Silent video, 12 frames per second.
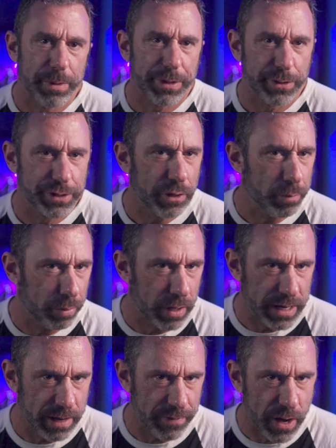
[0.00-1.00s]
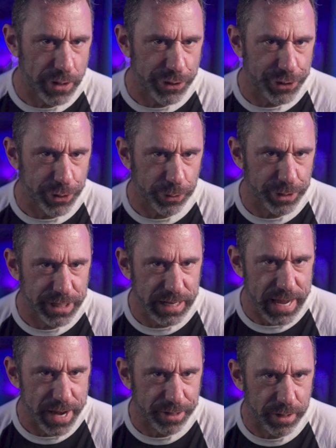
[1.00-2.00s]
but there's still plenty of
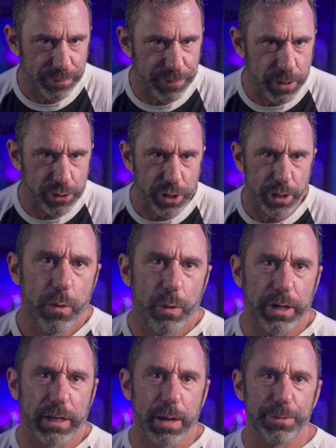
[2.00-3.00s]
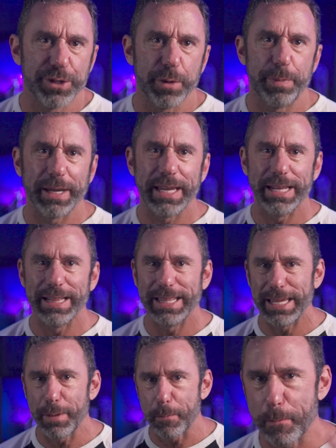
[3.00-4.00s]
uncertainty and confusion when it comes to picking
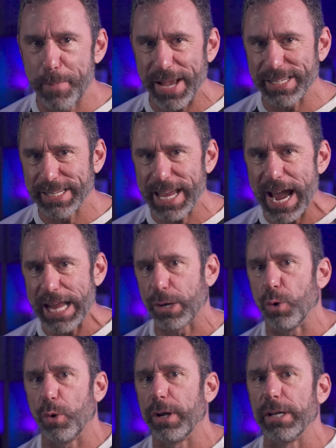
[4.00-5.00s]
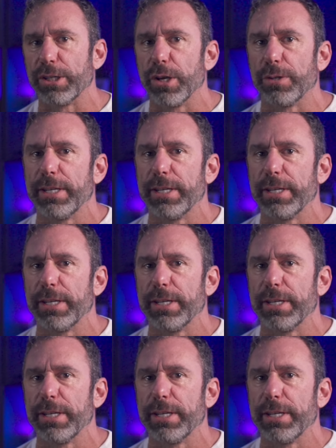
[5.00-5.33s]
the best category. So